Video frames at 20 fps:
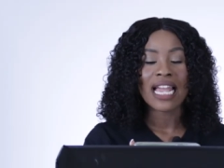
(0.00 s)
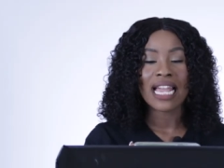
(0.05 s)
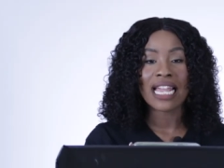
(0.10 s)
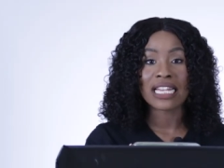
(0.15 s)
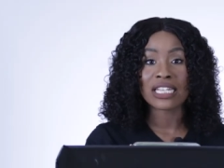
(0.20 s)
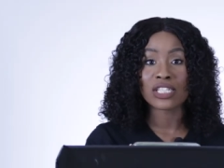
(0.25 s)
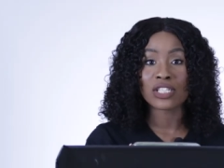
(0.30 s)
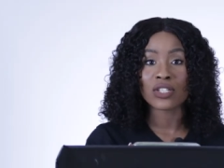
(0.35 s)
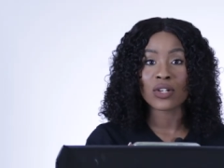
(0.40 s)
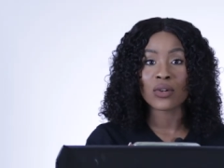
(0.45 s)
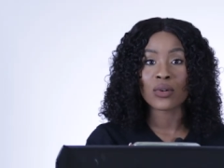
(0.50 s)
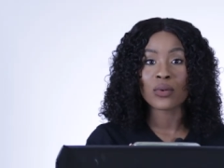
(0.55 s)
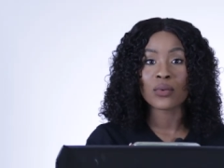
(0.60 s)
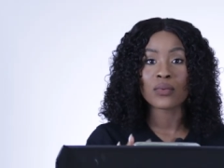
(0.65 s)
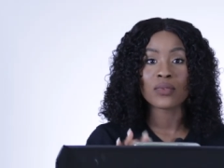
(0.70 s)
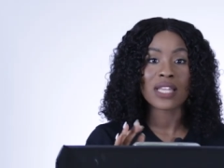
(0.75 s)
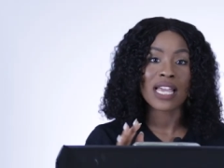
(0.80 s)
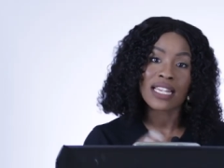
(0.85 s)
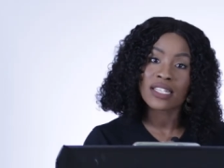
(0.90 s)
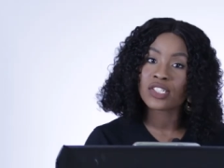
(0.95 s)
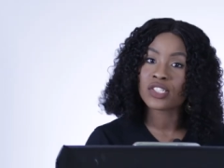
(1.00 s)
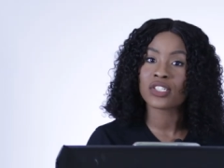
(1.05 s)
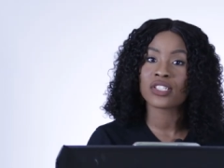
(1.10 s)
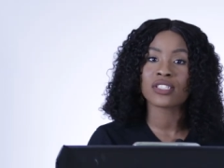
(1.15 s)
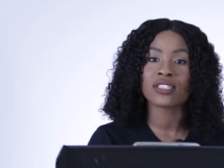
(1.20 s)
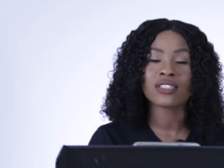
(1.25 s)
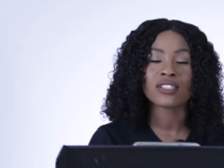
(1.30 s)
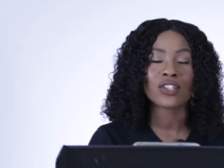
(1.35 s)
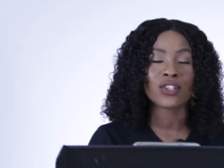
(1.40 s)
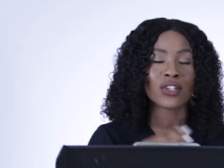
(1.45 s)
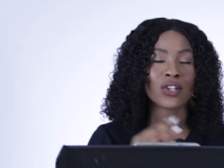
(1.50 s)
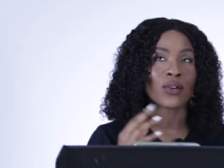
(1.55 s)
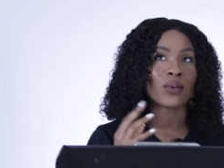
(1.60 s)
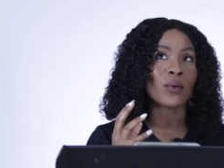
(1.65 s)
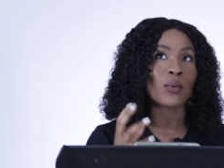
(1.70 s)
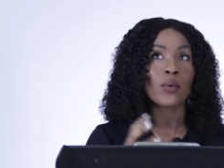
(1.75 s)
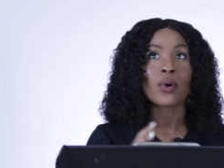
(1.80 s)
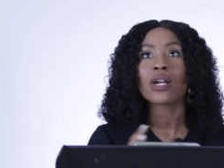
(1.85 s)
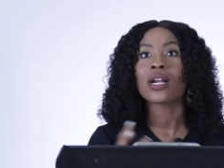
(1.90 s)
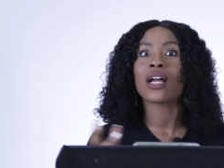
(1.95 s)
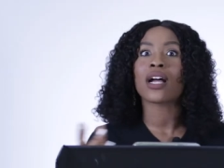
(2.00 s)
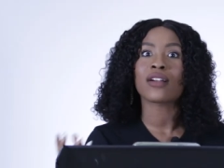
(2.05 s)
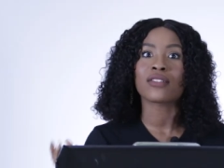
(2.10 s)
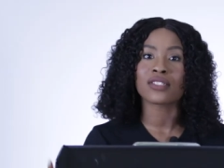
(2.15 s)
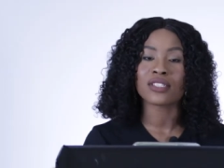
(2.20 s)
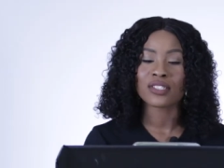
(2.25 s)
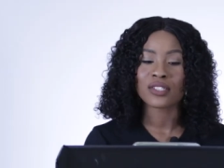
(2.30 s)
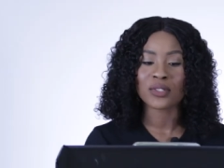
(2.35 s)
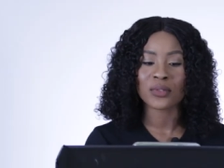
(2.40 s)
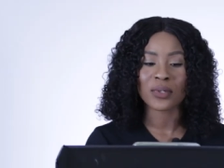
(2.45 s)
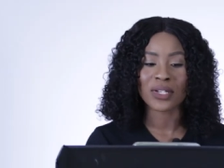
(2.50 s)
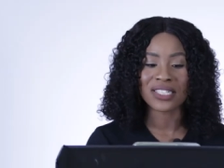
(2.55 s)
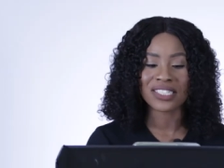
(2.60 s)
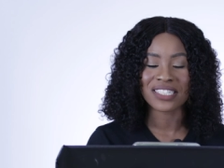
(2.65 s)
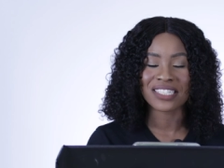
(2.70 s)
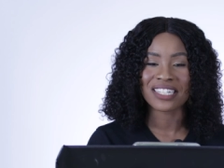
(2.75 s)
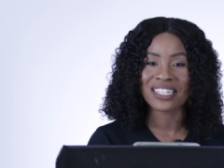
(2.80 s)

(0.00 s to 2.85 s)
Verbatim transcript: And so that's just, you know, a one-off situation.